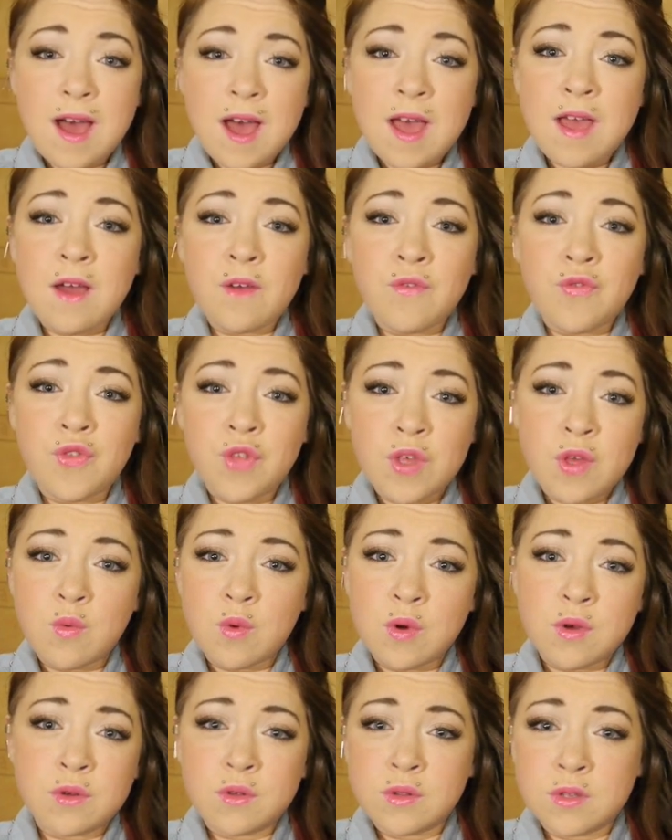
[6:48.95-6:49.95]
I have the
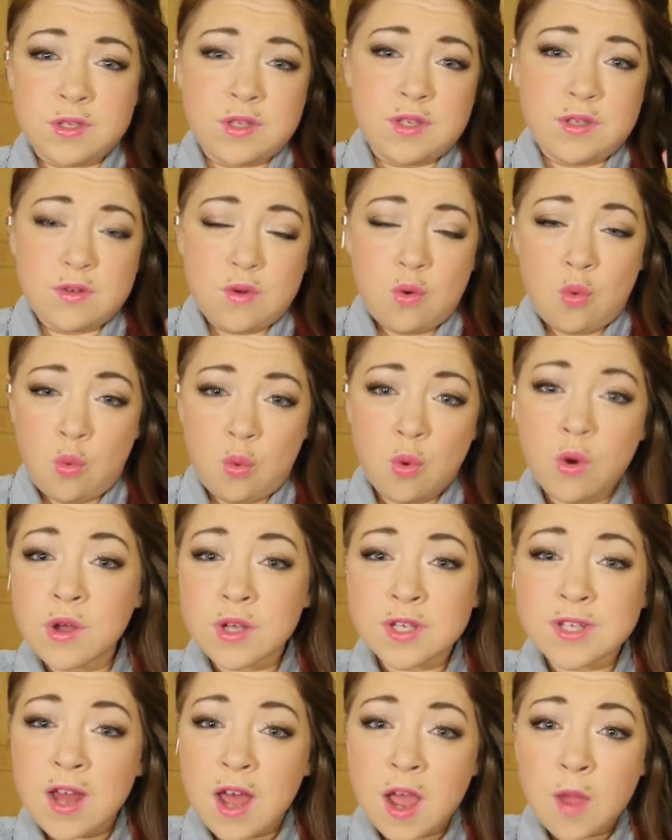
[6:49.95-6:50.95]
world's
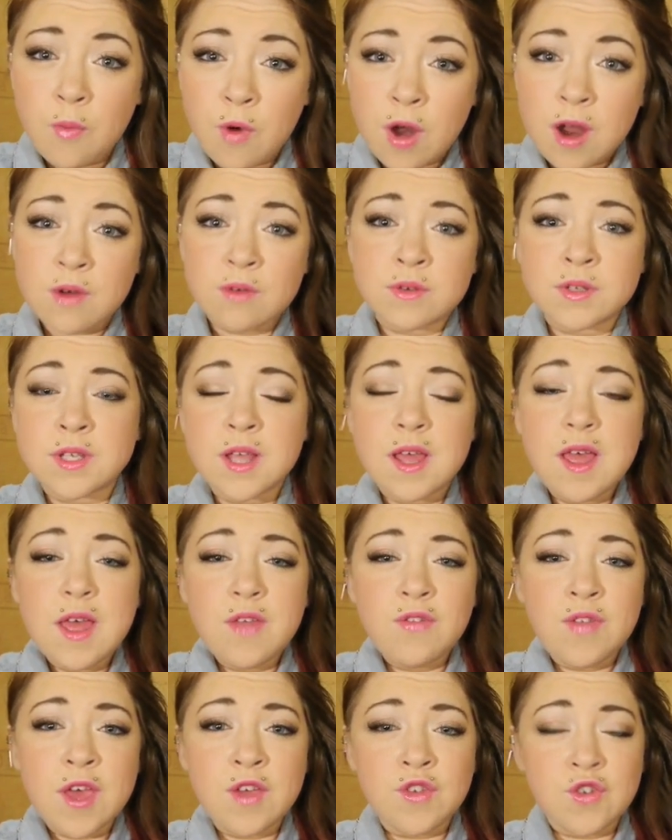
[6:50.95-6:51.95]
worst eyebrows.
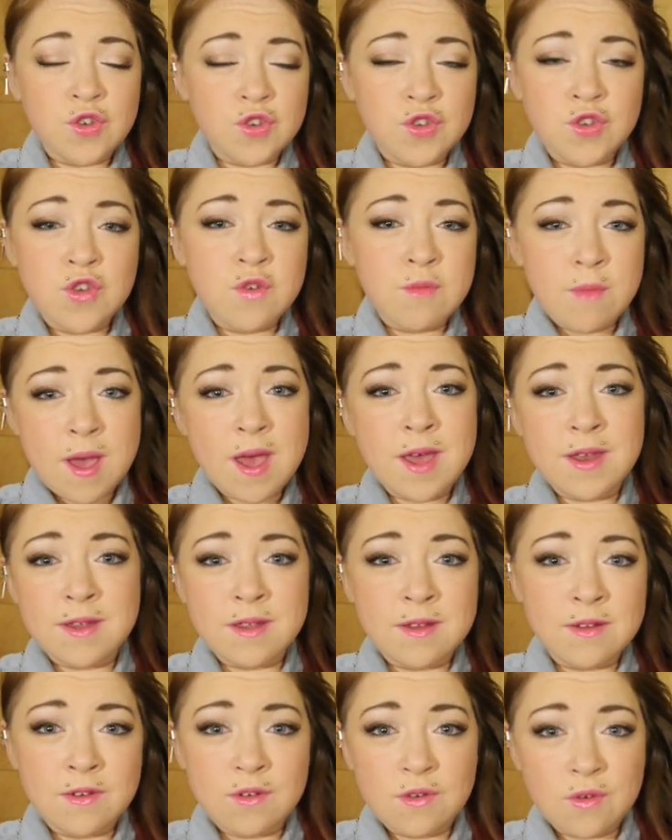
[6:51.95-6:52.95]
They just do my head
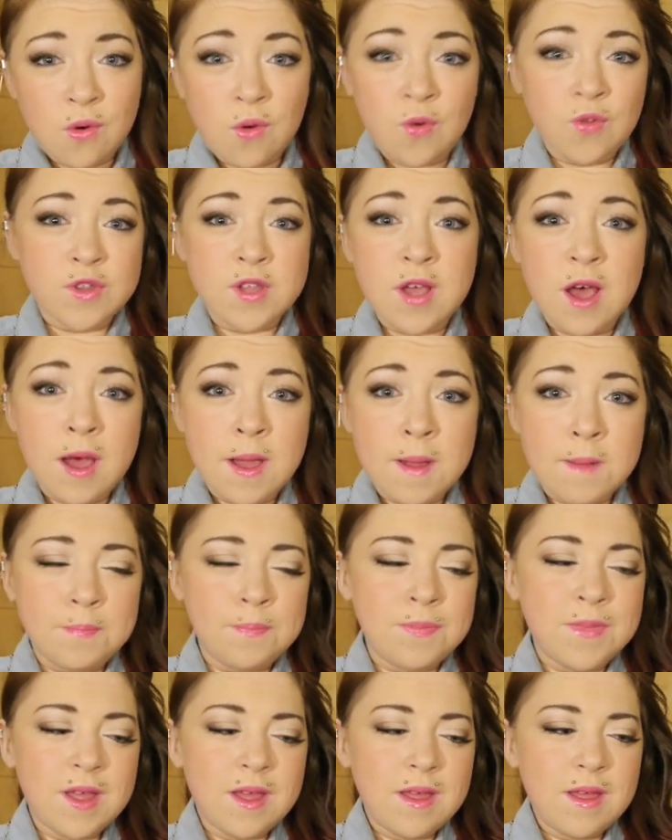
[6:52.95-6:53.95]
in all the
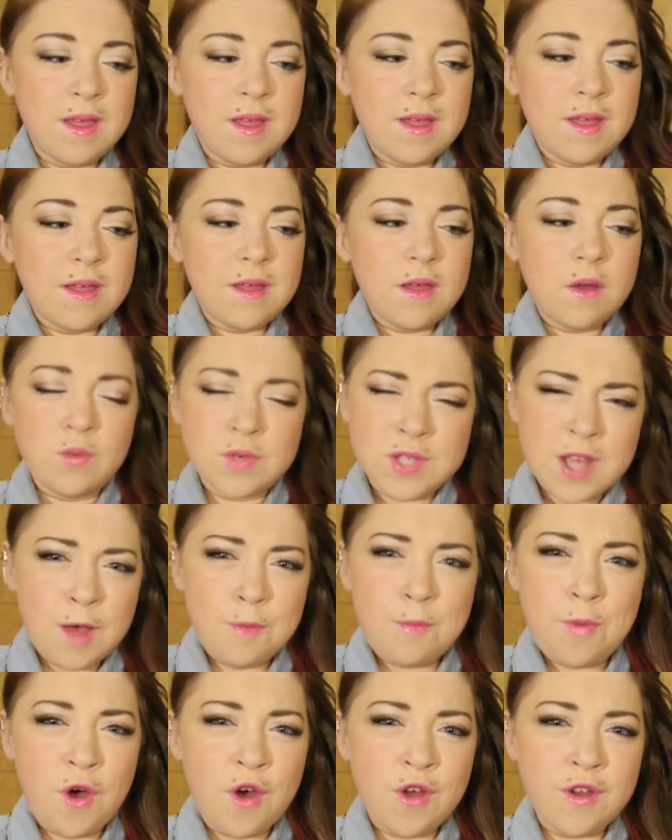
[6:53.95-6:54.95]
time. Was that
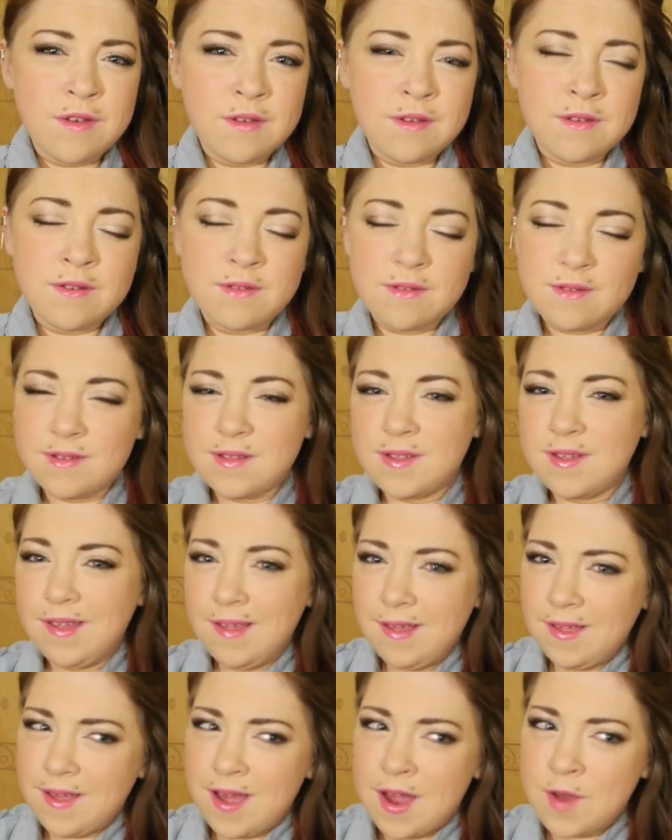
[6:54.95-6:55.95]
a pun?
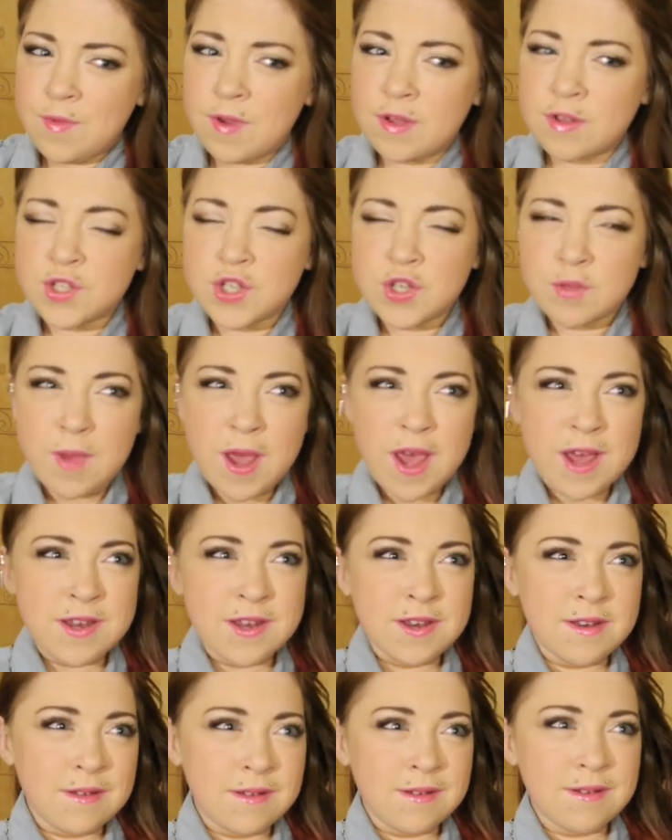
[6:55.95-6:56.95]
Eyebrows do my head
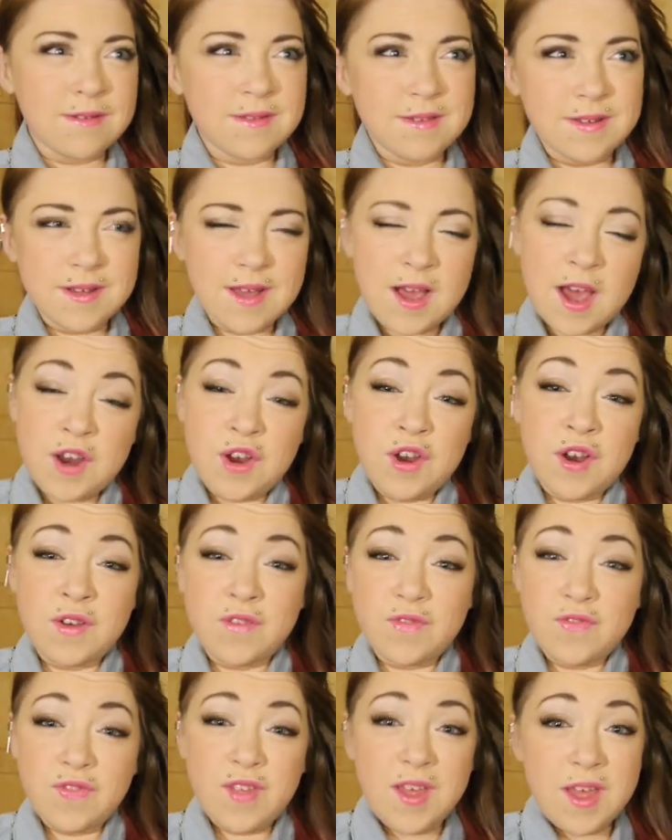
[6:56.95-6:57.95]
in? I don't
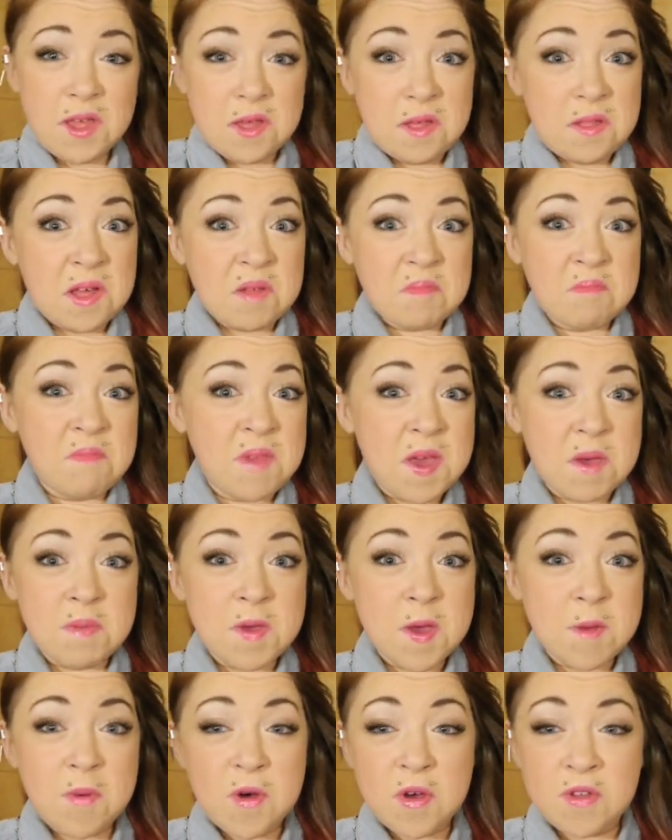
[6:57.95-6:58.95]
know. That may
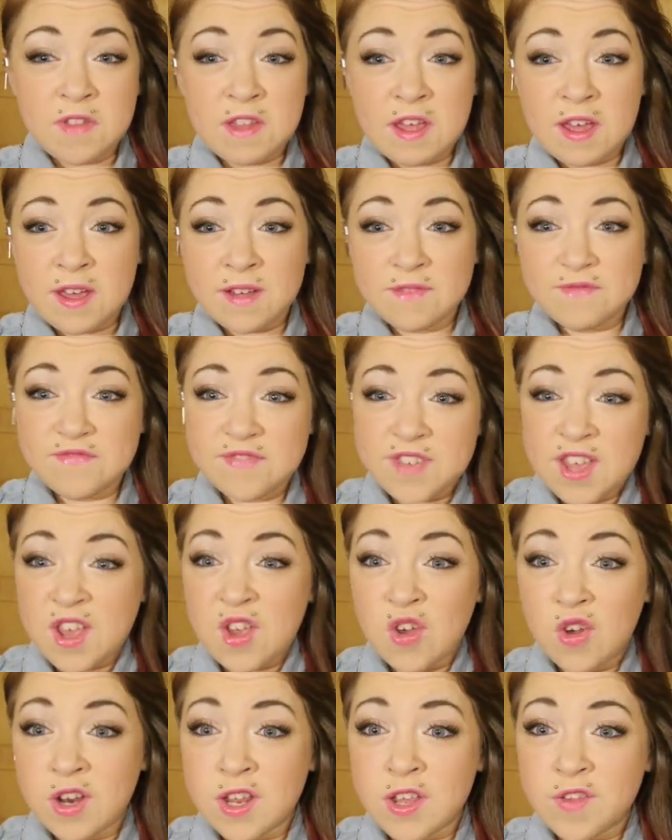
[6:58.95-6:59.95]
be a pun there.
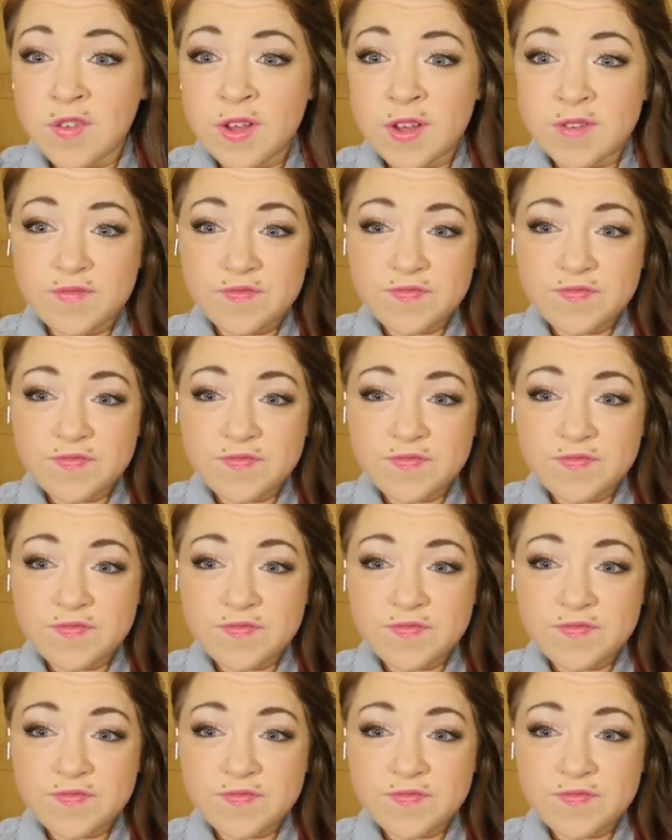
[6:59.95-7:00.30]
Take it or leave it.